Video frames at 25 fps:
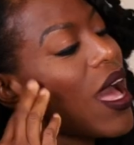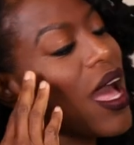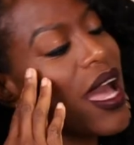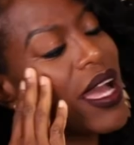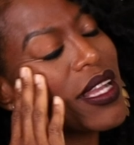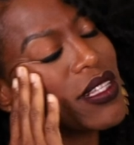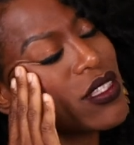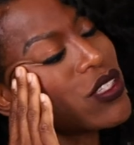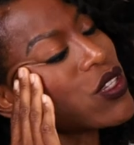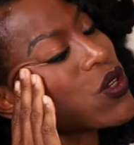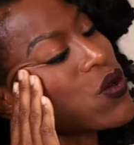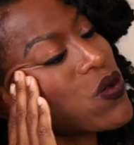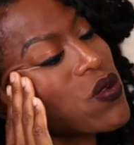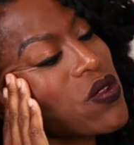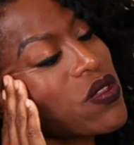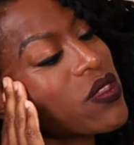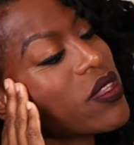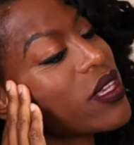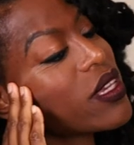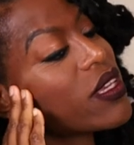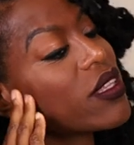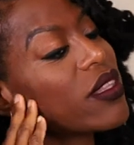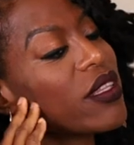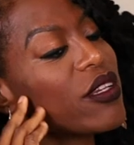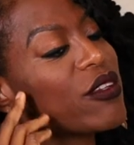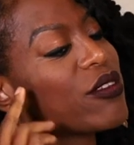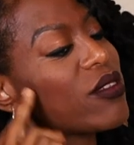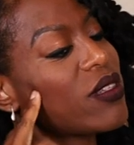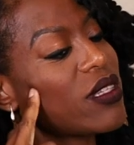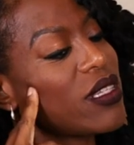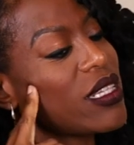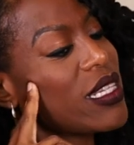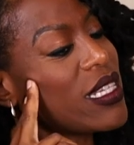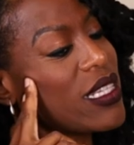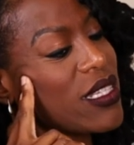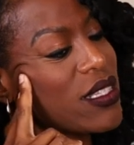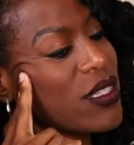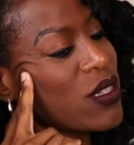and i don't think there's
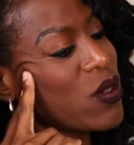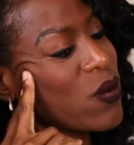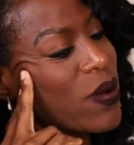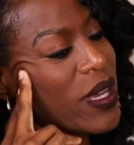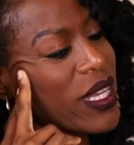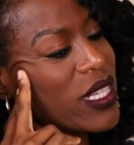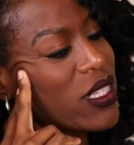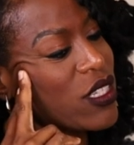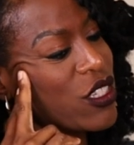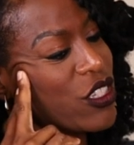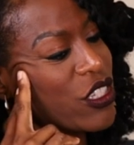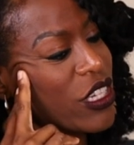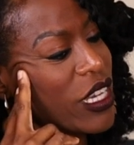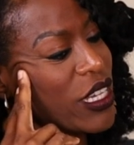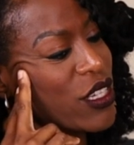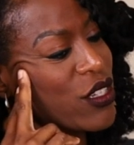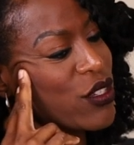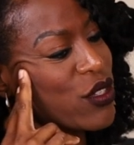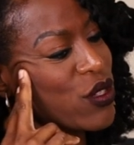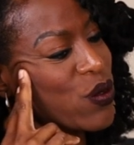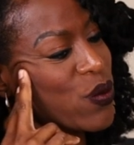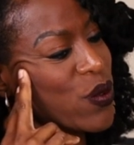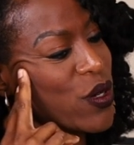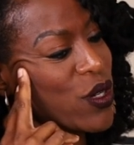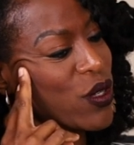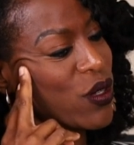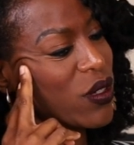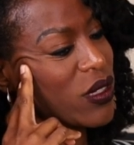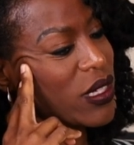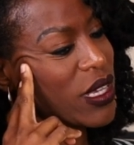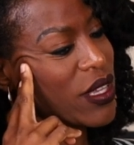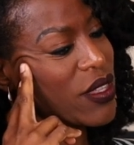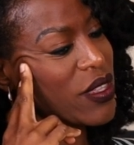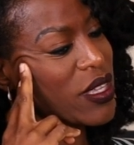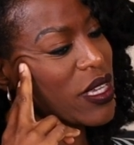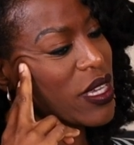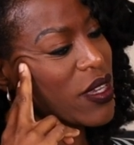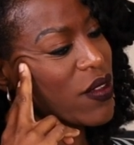an easy way to change the world
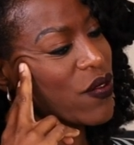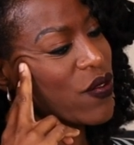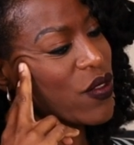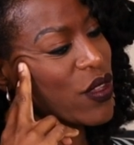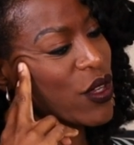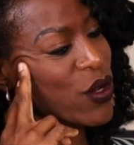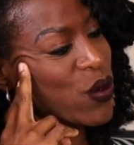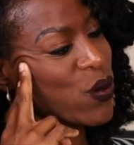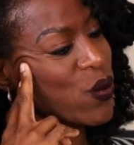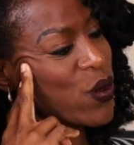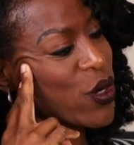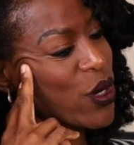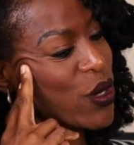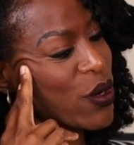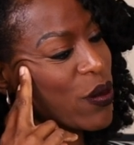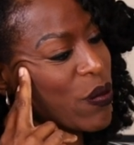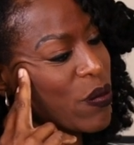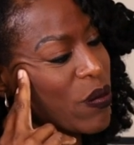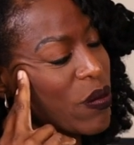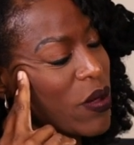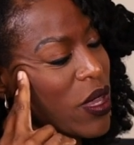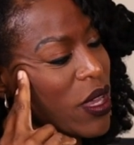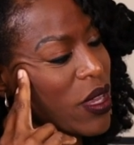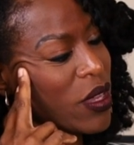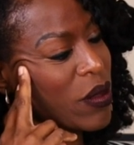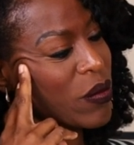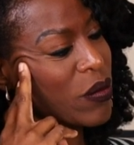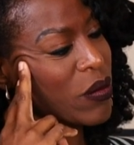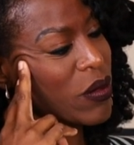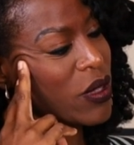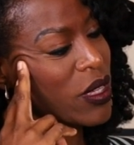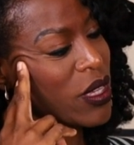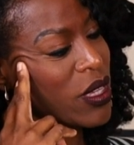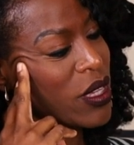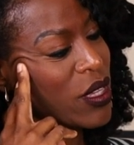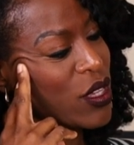i think if there were um,